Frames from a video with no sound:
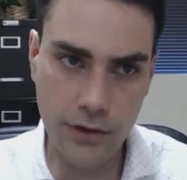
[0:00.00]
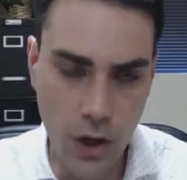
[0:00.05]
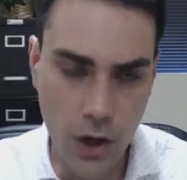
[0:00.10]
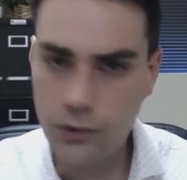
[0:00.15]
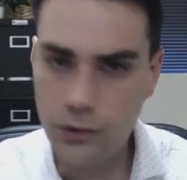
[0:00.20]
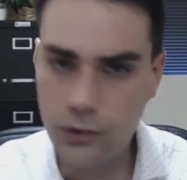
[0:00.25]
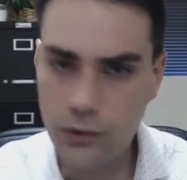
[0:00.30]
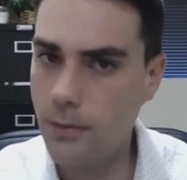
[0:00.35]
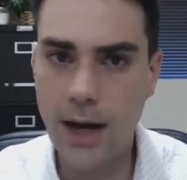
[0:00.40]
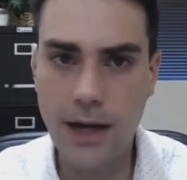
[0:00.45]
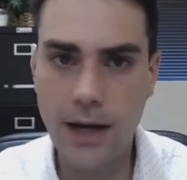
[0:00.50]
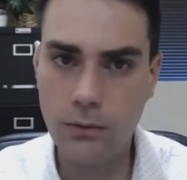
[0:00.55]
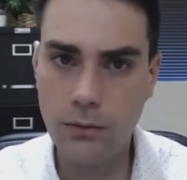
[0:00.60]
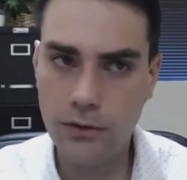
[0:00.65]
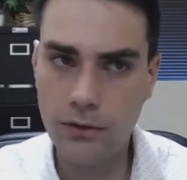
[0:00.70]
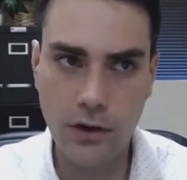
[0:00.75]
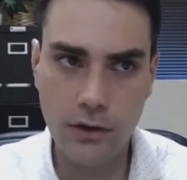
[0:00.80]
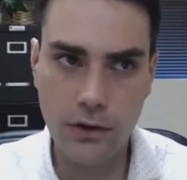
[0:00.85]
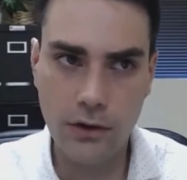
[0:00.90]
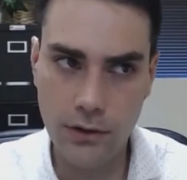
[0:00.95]
you no, Joe Biden
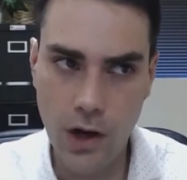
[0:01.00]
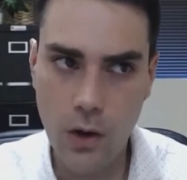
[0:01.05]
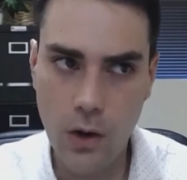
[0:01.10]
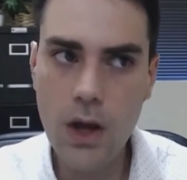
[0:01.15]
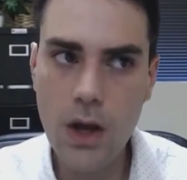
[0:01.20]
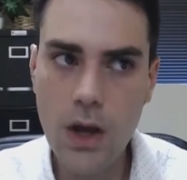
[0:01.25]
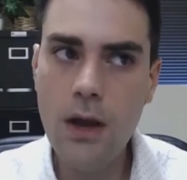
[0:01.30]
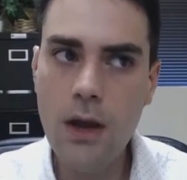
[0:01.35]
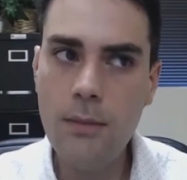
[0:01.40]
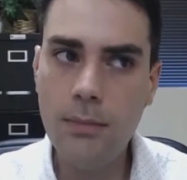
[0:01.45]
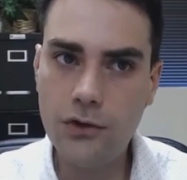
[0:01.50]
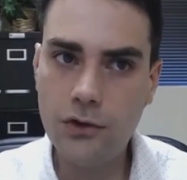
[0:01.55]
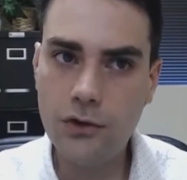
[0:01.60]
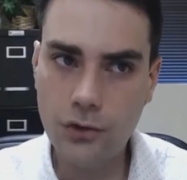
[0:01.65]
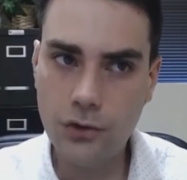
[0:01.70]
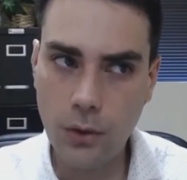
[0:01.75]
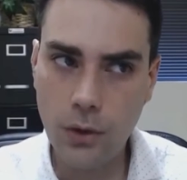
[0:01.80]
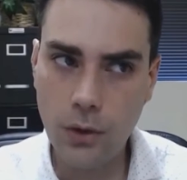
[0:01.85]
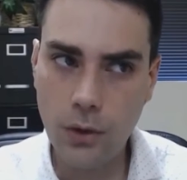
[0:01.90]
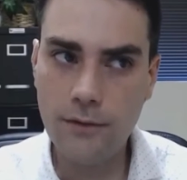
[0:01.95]
will tell you no. But
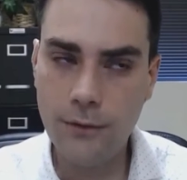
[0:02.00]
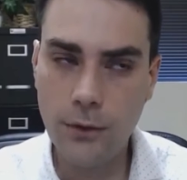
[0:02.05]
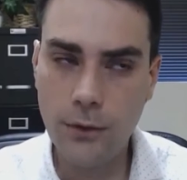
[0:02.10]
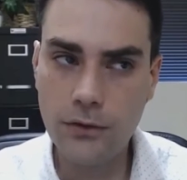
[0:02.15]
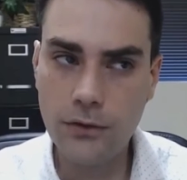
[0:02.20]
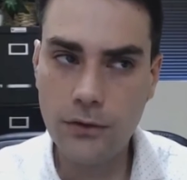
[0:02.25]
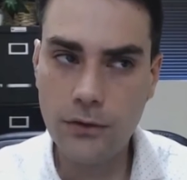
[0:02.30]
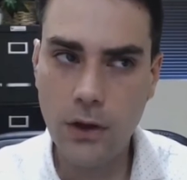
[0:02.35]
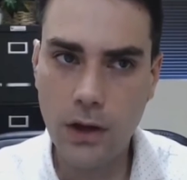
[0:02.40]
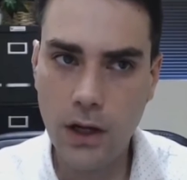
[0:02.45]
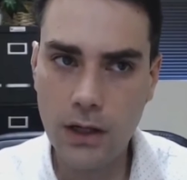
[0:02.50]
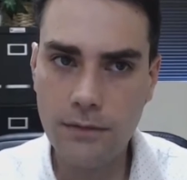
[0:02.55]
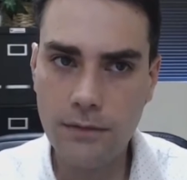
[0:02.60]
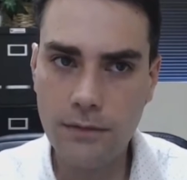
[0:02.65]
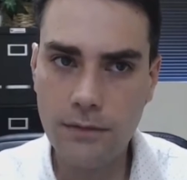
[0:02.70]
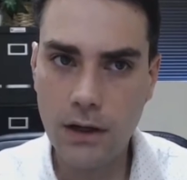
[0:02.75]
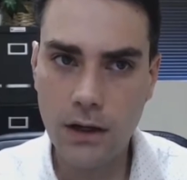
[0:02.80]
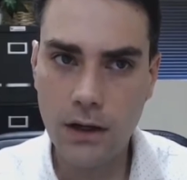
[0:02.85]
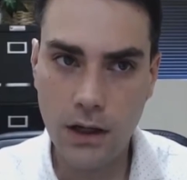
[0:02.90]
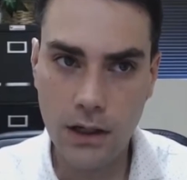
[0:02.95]
short of full-scale
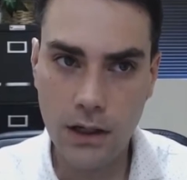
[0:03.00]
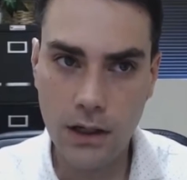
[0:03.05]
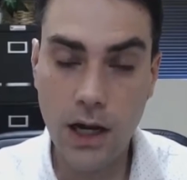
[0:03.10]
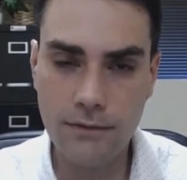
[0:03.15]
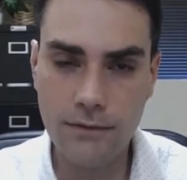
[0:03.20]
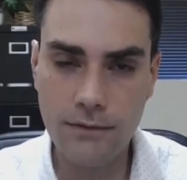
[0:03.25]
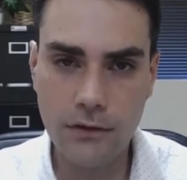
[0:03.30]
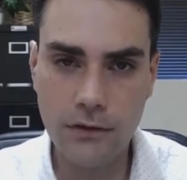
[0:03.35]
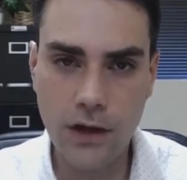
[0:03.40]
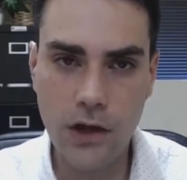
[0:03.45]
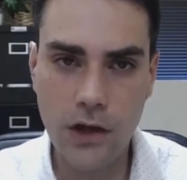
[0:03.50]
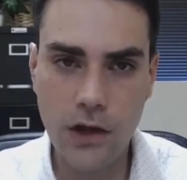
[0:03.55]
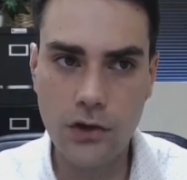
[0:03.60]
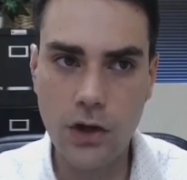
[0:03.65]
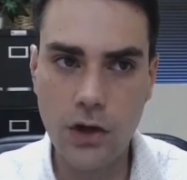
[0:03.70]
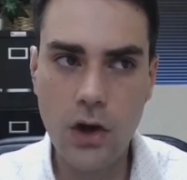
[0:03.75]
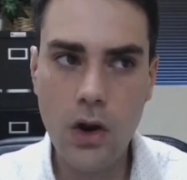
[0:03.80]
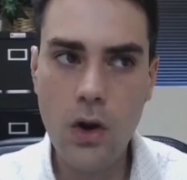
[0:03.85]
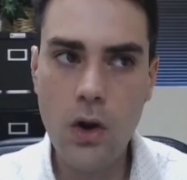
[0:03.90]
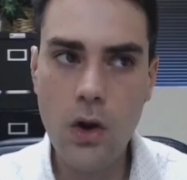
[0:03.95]
gun
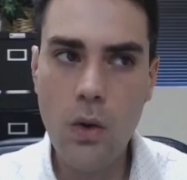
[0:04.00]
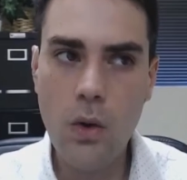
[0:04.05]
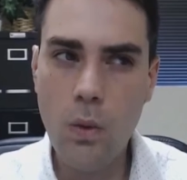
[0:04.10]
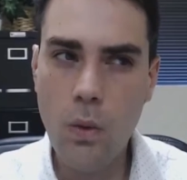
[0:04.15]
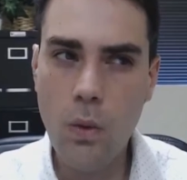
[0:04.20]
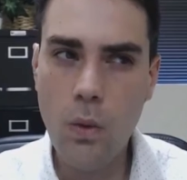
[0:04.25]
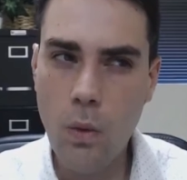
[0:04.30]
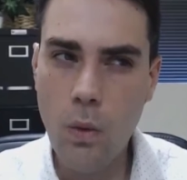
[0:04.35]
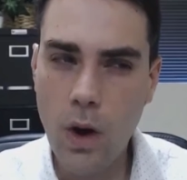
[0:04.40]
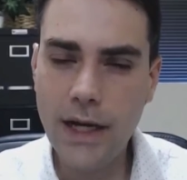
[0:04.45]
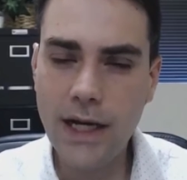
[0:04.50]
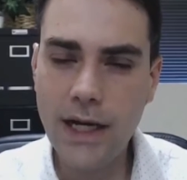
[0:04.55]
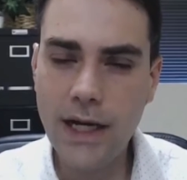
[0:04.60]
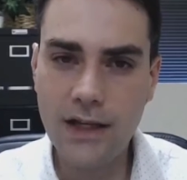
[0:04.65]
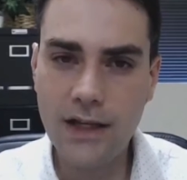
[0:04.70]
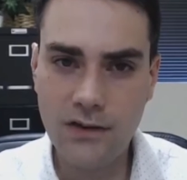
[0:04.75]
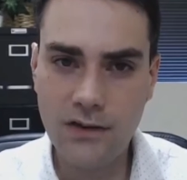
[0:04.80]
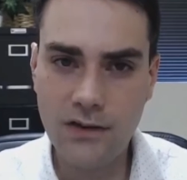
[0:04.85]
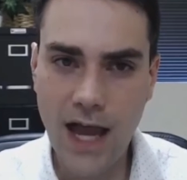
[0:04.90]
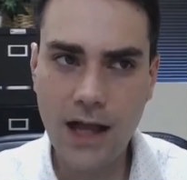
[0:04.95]
confiscation, what
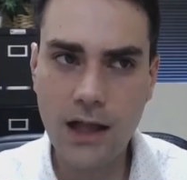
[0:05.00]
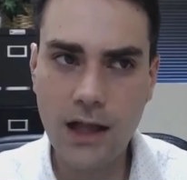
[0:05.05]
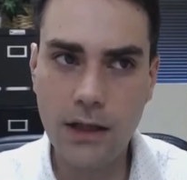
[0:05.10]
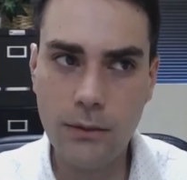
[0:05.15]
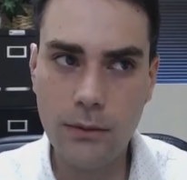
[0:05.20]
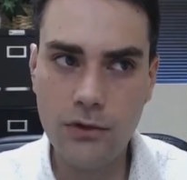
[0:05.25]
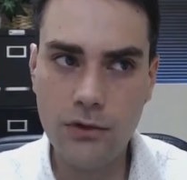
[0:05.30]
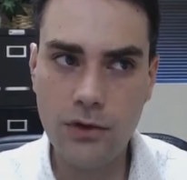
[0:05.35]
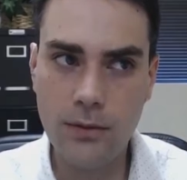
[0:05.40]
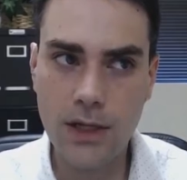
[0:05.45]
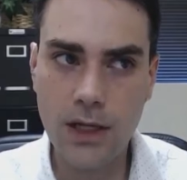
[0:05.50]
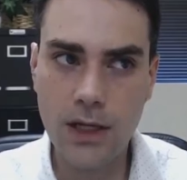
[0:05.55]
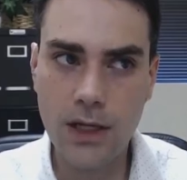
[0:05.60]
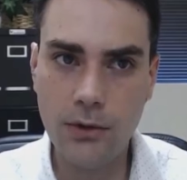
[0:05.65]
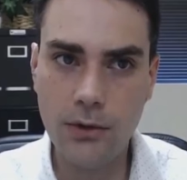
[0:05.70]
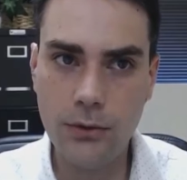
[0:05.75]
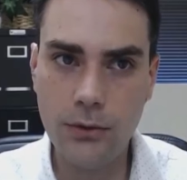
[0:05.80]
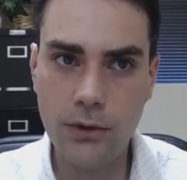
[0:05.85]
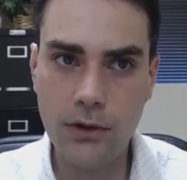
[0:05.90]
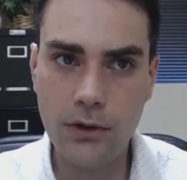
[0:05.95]
exactly would Jimmy
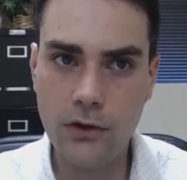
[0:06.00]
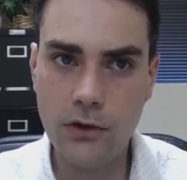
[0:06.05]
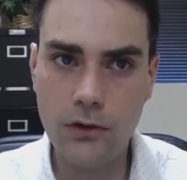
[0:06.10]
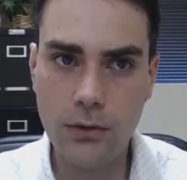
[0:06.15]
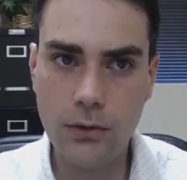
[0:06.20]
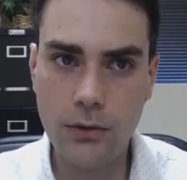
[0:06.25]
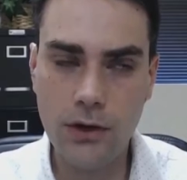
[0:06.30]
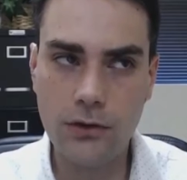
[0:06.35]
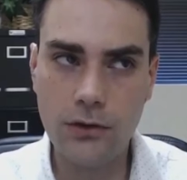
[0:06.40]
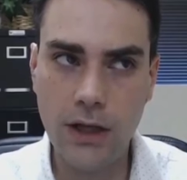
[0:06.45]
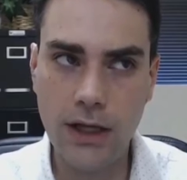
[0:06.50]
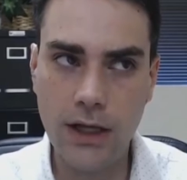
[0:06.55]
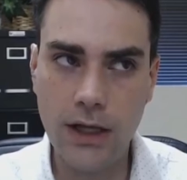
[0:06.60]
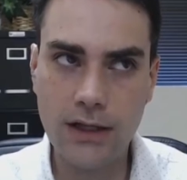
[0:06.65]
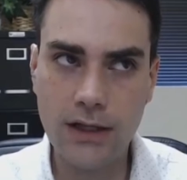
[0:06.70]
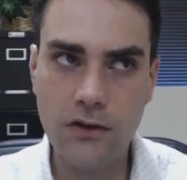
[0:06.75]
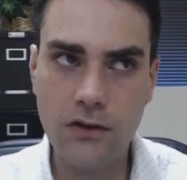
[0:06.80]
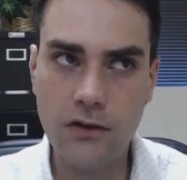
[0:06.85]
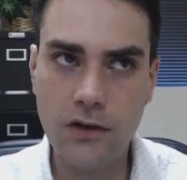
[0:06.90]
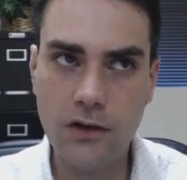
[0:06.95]
Kimmel do in a situation
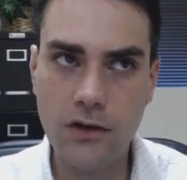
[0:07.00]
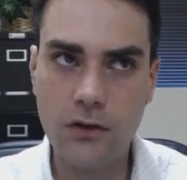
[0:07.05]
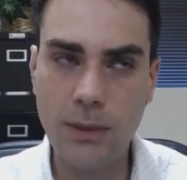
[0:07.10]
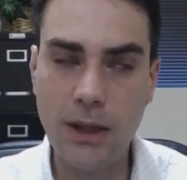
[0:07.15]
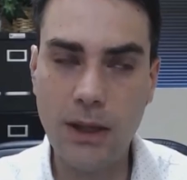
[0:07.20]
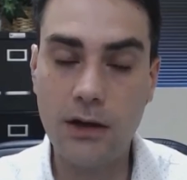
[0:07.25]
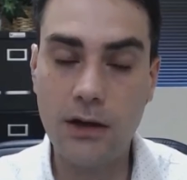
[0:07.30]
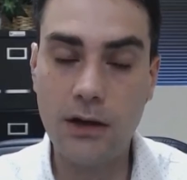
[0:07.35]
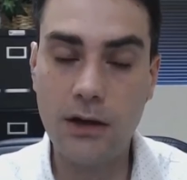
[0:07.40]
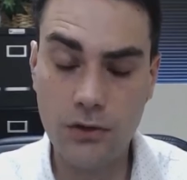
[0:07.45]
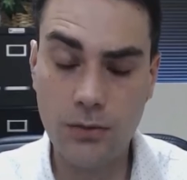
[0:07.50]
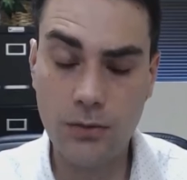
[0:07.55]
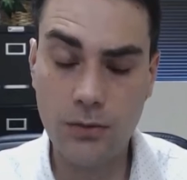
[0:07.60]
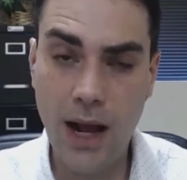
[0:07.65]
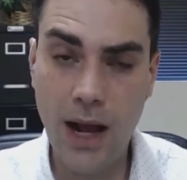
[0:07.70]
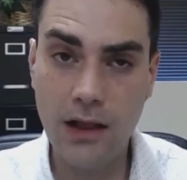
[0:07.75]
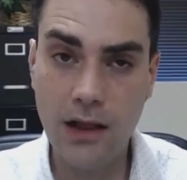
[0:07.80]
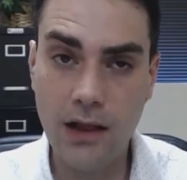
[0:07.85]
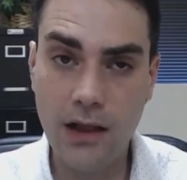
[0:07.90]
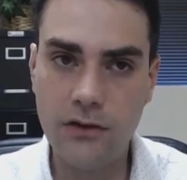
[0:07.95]
like this? He's going to spell out a bunch
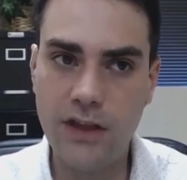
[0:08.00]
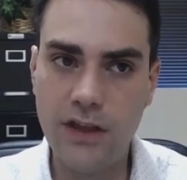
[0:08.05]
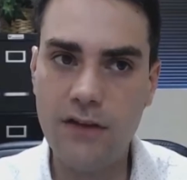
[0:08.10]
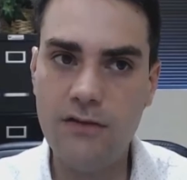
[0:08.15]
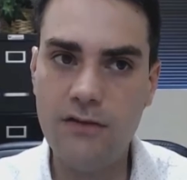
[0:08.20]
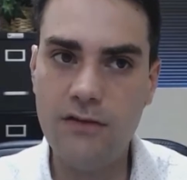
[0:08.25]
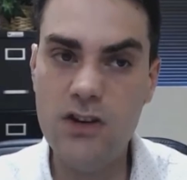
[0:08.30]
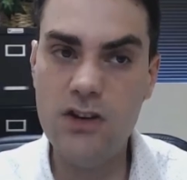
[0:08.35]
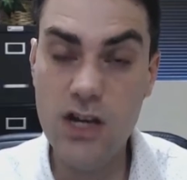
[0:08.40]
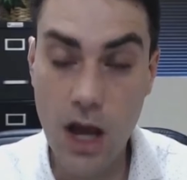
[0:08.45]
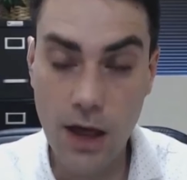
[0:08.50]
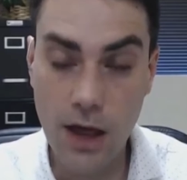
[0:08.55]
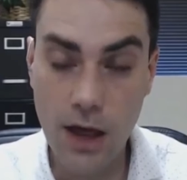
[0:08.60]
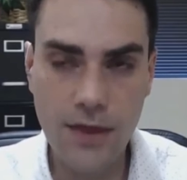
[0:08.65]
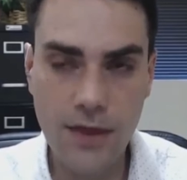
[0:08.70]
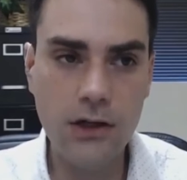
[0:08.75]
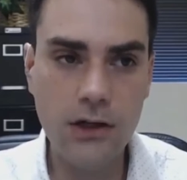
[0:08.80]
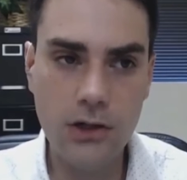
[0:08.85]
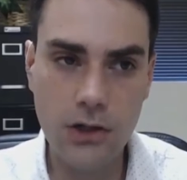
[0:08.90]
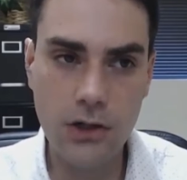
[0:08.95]
of policies that have
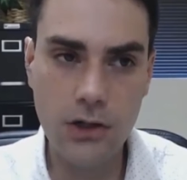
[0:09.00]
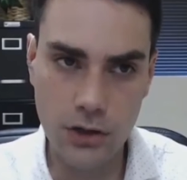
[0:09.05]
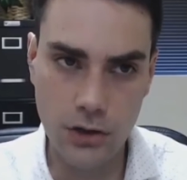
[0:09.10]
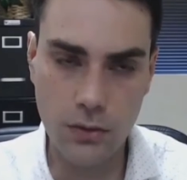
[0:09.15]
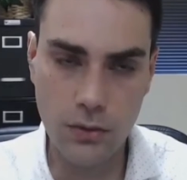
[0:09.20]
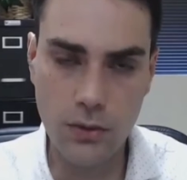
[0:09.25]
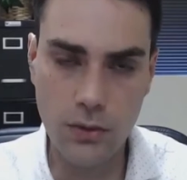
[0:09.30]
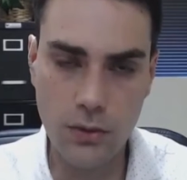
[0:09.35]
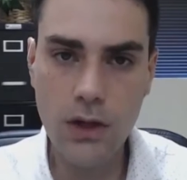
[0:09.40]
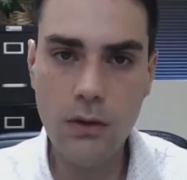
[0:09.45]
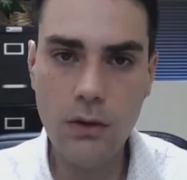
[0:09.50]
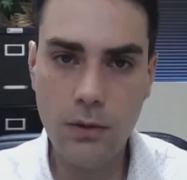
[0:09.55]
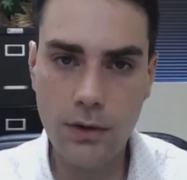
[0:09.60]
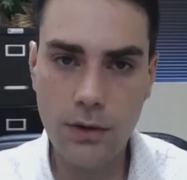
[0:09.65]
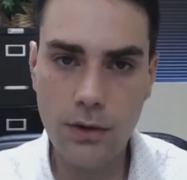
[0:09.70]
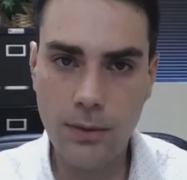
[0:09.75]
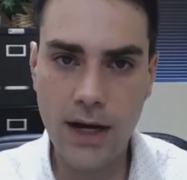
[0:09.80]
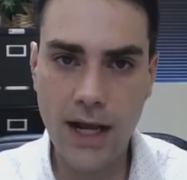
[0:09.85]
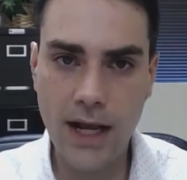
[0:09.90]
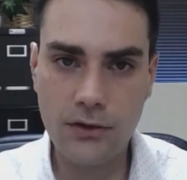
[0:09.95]
nothing to do
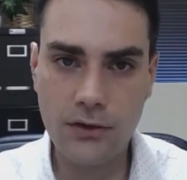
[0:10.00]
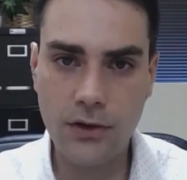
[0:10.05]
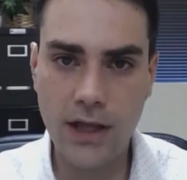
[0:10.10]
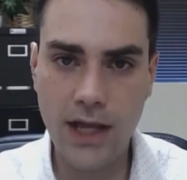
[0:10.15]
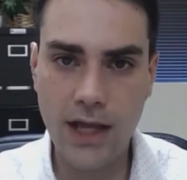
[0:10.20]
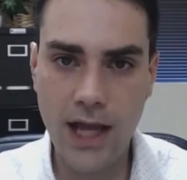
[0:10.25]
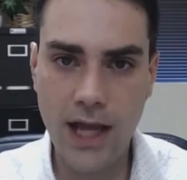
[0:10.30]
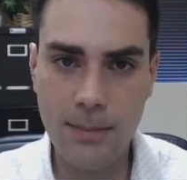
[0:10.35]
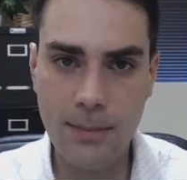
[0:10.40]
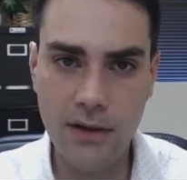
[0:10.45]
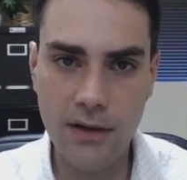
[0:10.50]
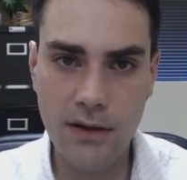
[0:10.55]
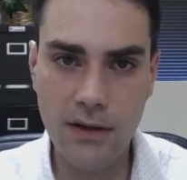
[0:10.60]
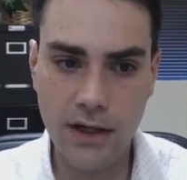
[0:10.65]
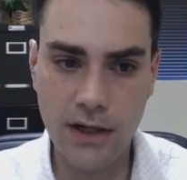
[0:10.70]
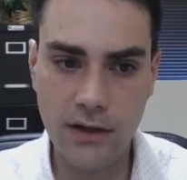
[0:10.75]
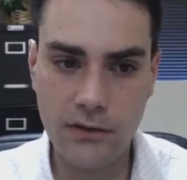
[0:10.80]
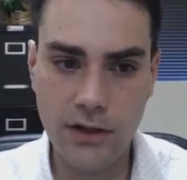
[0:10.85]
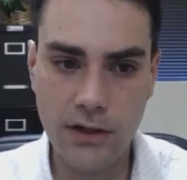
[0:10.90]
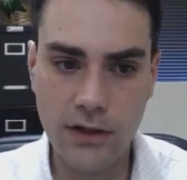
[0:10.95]
with what actually happened in
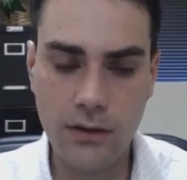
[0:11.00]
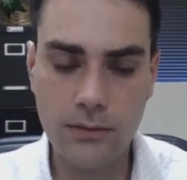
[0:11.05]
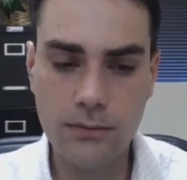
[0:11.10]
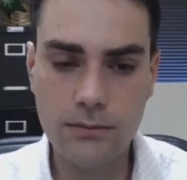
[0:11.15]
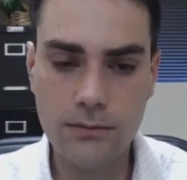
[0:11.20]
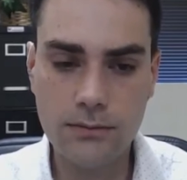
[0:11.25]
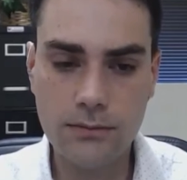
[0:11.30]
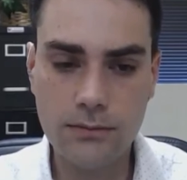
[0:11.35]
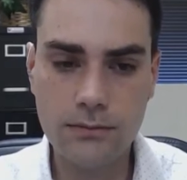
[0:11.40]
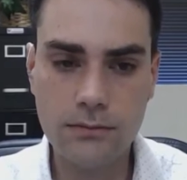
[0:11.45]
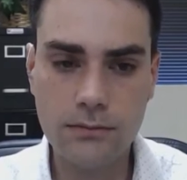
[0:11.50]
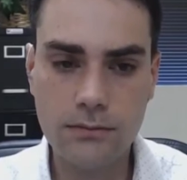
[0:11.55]
Vegas now.